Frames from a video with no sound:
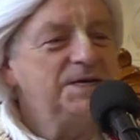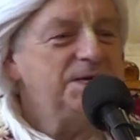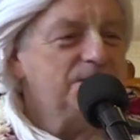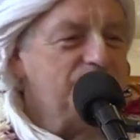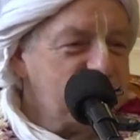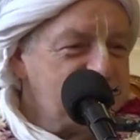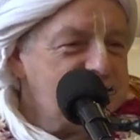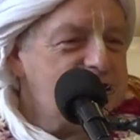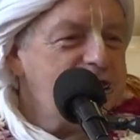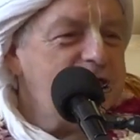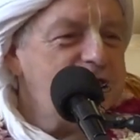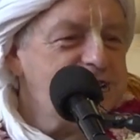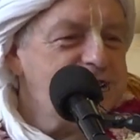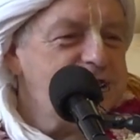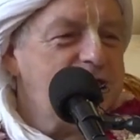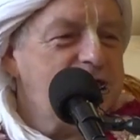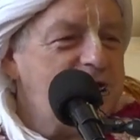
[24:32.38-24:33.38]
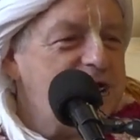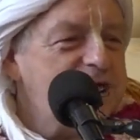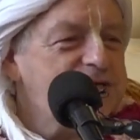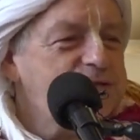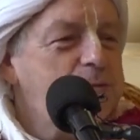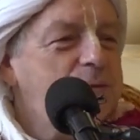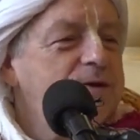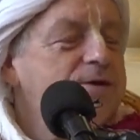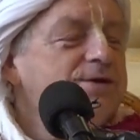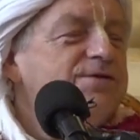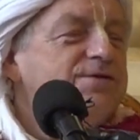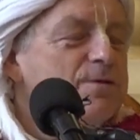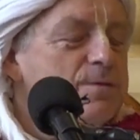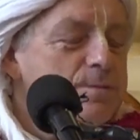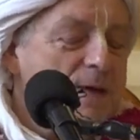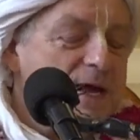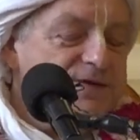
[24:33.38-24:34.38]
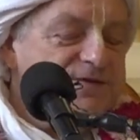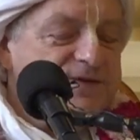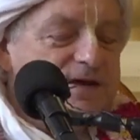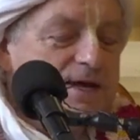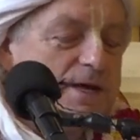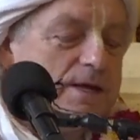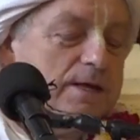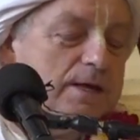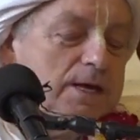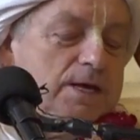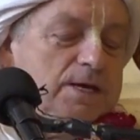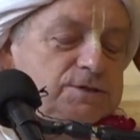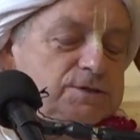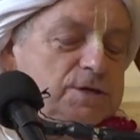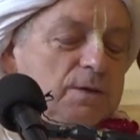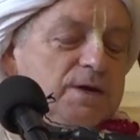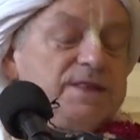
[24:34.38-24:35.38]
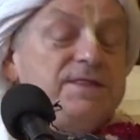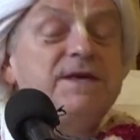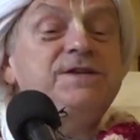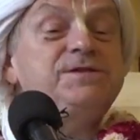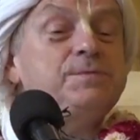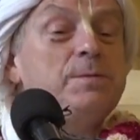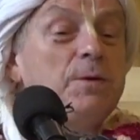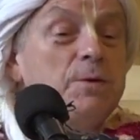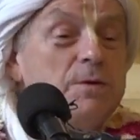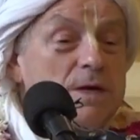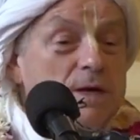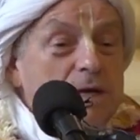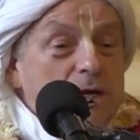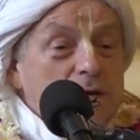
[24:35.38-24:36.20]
Krishna is the great spiritual master. So in this book,